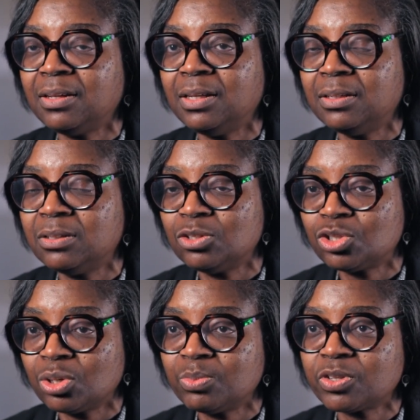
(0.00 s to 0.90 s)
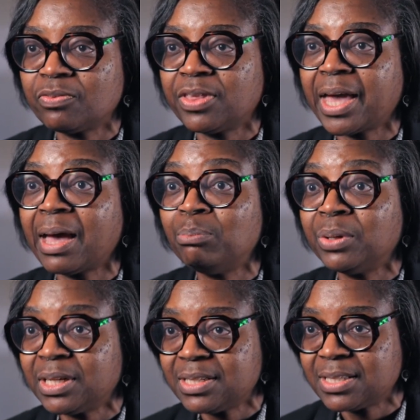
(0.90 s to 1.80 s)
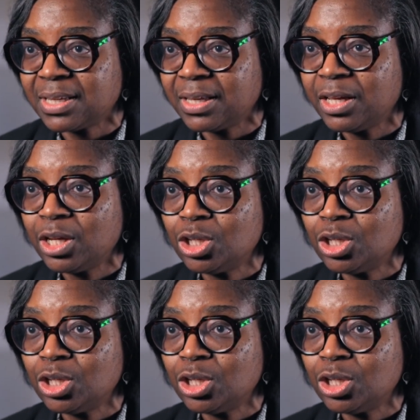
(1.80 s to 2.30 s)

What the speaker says: in terms of their ability